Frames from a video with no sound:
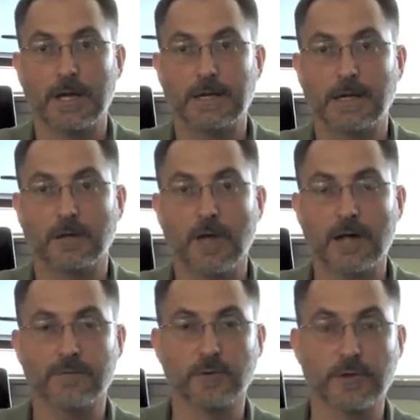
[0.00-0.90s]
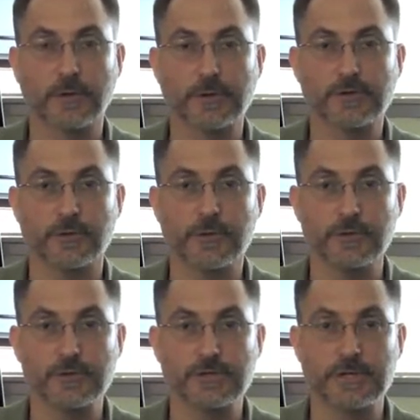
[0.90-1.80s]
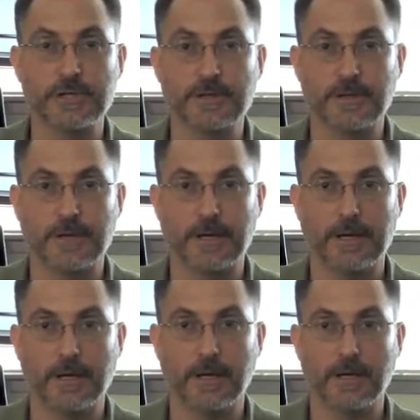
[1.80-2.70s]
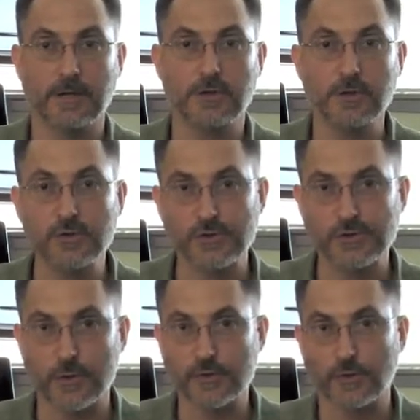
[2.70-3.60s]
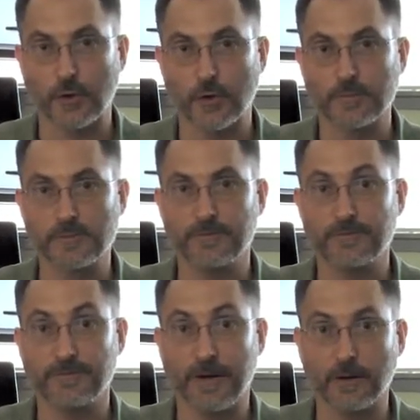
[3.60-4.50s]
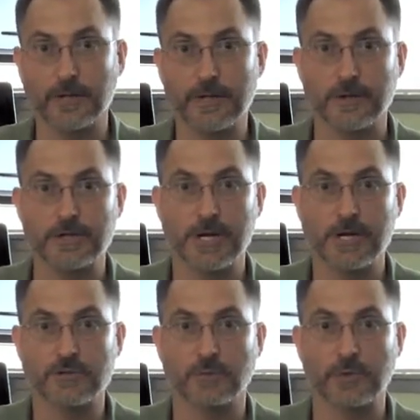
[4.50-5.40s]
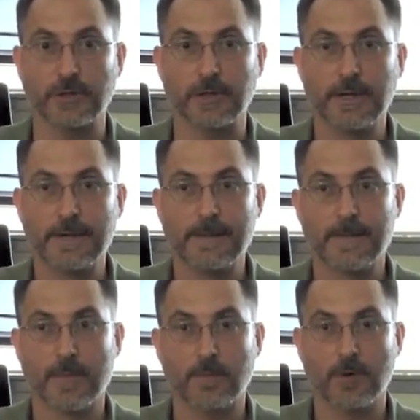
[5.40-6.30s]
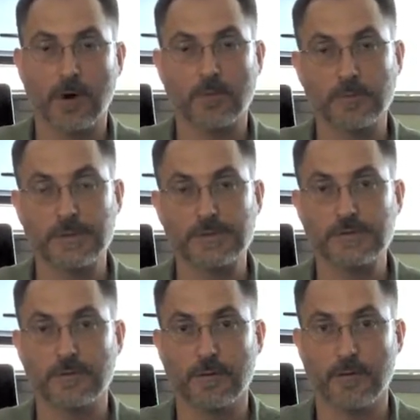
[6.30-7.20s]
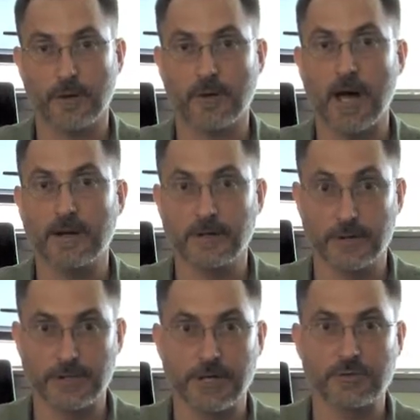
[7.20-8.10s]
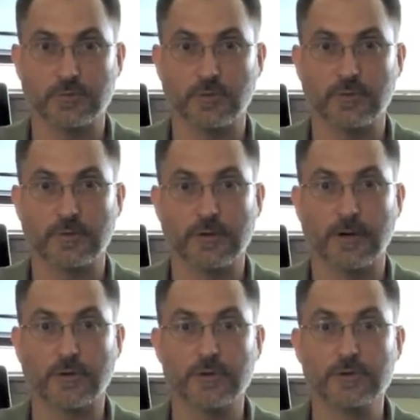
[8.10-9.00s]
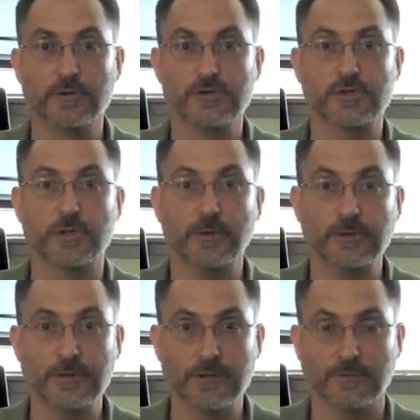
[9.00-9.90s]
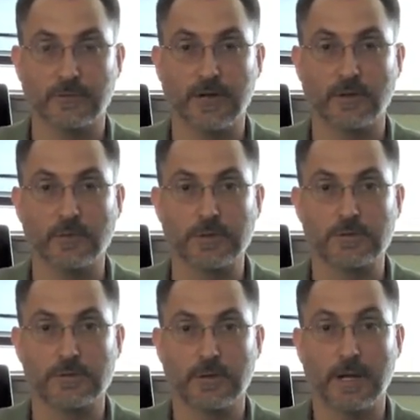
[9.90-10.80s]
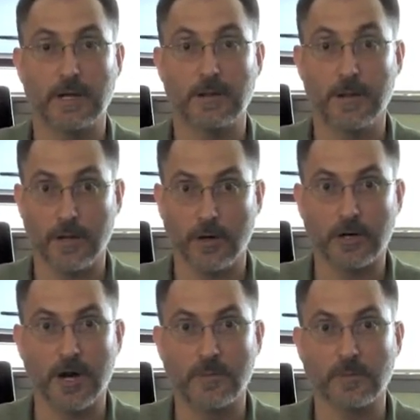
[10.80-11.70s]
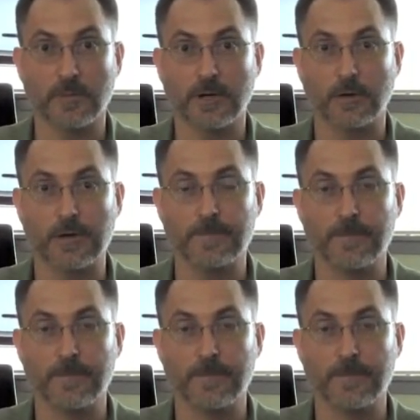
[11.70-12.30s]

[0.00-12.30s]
A lot of the literature that you see uses those terms fairly interchangeably. The problem is they're not interchangeable. They are two discretely different elements. They are complementary.